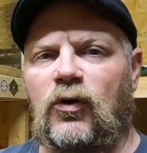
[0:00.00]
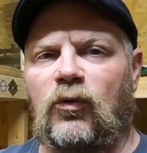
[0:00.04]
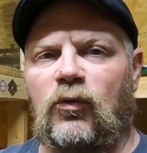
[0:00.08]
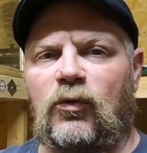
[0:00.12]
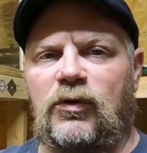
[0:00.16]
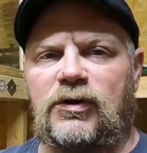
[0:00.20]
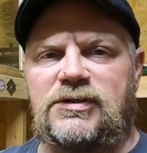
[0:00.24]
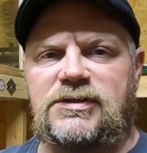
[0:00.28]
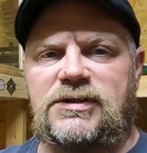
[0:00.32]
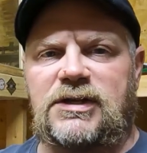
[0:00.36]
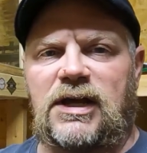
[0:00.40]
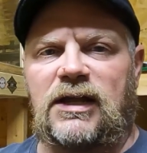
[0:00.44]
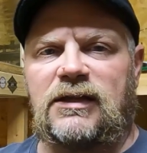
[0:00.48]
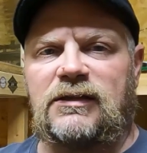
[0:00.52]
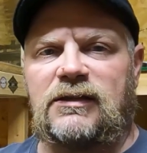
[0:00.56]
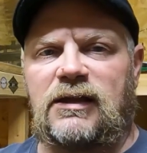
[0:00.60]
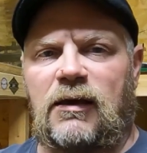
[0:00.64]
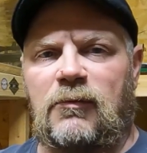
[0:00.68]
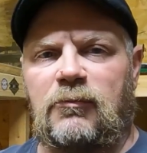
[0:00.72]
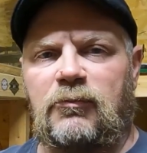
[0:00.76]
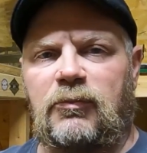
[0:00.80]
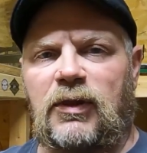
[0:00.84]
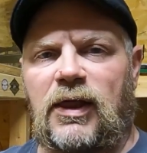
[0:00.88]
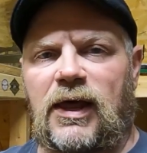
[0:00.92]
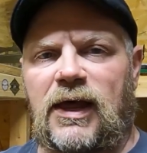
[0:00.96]
when it's got
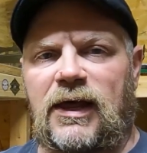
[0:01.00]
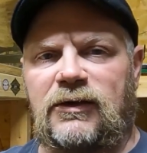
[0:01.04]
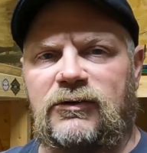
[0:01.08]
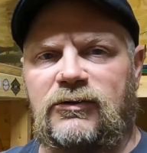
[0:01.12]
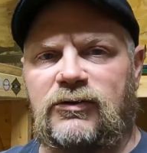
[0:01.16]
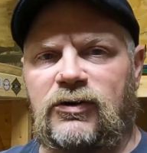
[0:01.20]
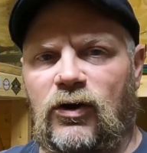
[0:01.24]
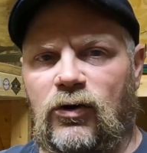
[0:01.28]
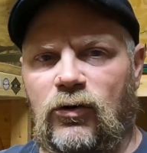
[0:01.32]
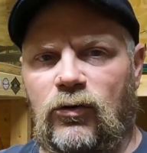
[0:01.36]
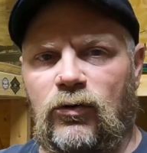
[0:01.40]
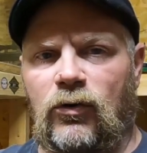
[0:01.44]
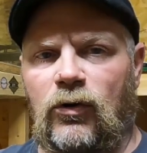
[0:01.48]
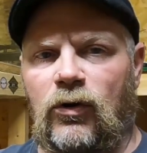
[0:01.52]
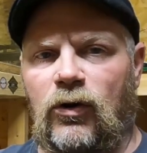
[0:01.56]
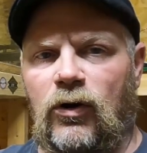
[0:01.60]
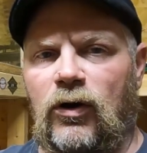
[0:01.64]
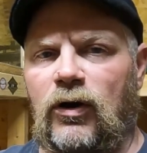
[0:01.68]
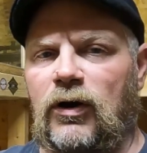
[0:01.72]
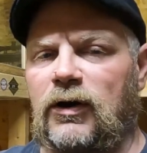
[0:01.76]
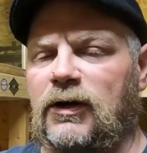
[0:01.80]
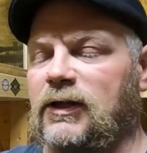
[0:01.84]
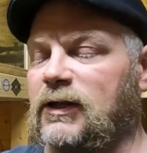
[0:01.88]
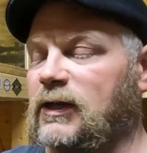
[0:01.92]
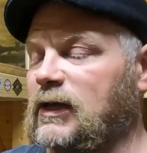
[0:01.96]
that plateau
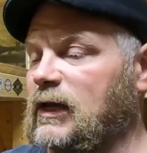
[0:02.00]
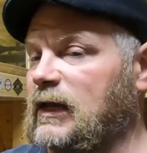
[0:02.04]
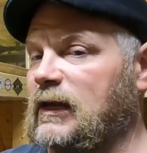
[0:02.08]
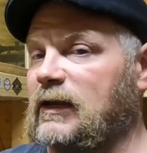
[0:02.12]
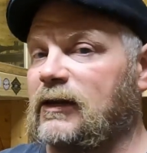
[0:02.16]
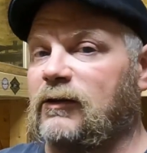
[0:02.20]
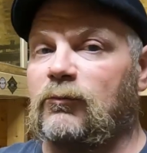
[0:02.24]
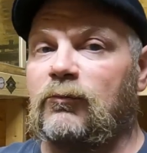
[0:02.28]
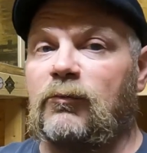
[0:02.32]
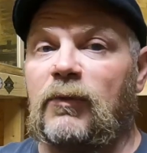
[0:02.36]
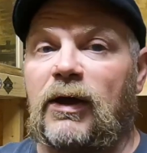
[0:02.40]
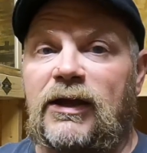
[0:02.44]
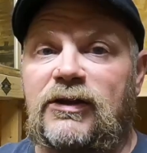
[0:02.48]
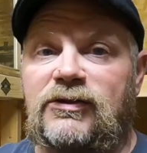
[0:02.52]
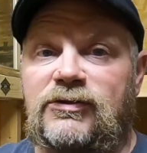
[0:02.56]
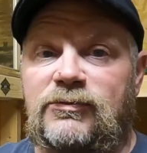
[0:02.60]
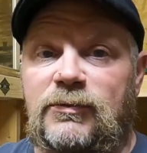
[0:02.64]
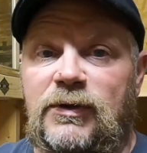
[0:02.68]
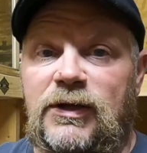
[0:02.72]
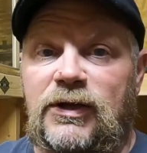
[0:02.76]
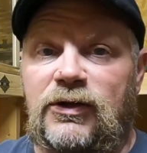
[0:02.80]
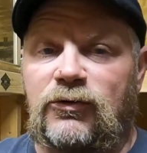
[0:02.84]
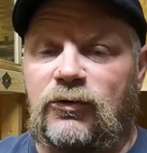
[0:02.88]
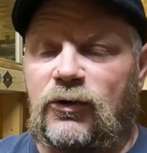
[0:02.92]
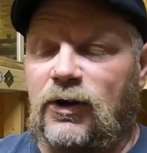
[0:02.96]
on it, and it makes
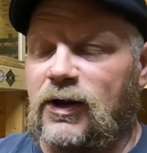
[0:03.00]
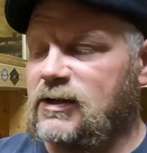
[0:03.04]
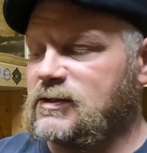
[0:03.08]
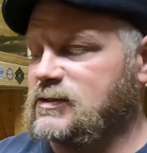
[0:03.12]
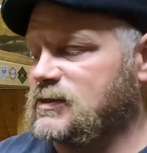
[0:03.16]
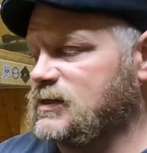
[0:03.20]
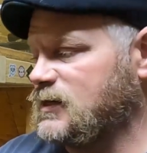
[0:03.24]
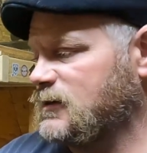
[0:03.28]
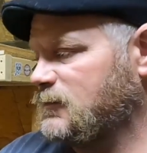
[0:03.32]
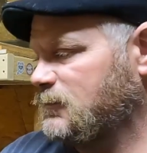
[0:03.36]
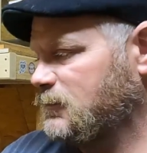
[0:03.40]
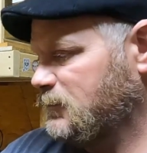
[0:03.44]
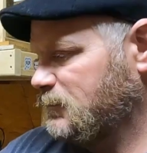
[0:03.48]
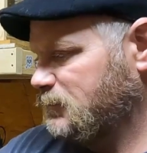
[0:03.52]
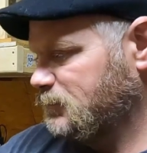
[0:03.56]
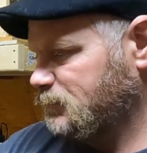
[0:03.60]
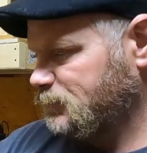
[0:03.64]
me crazy.